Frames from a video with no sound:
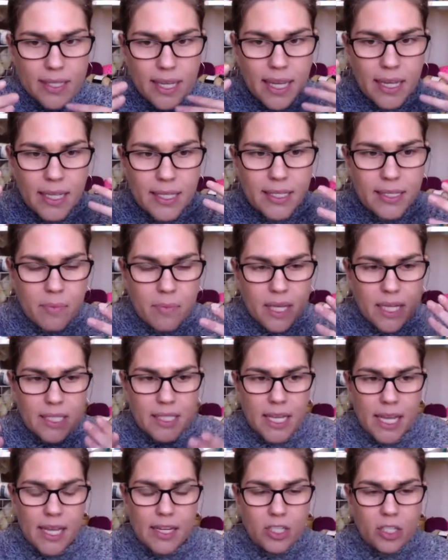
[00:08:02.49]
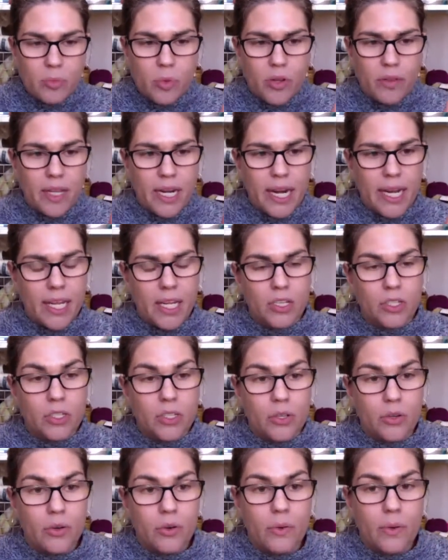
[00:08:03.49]
Like it's something tangible that I can
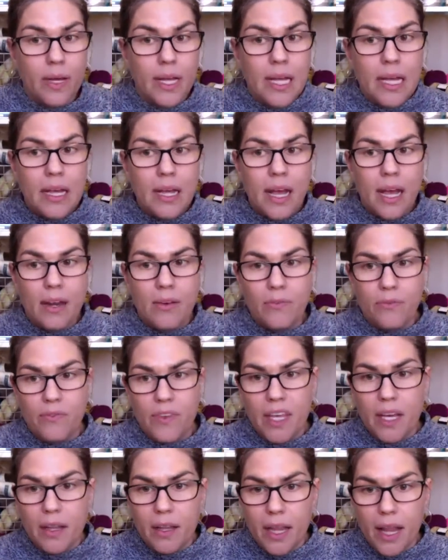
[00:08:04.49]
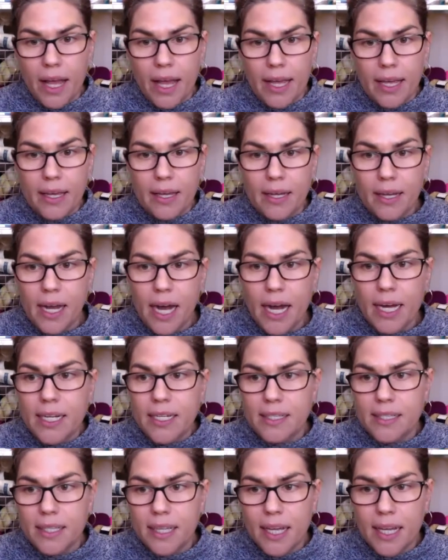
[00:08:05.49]
do and feel like,
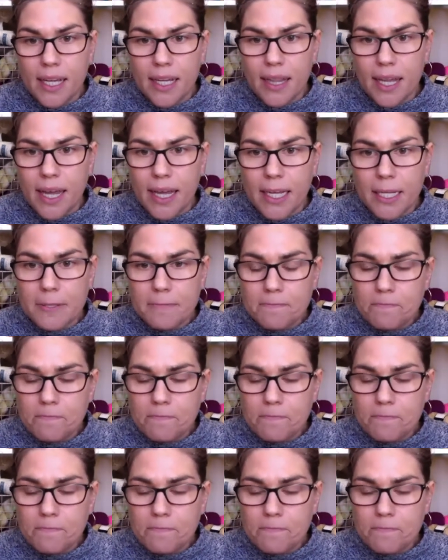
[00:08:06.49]
honestly, like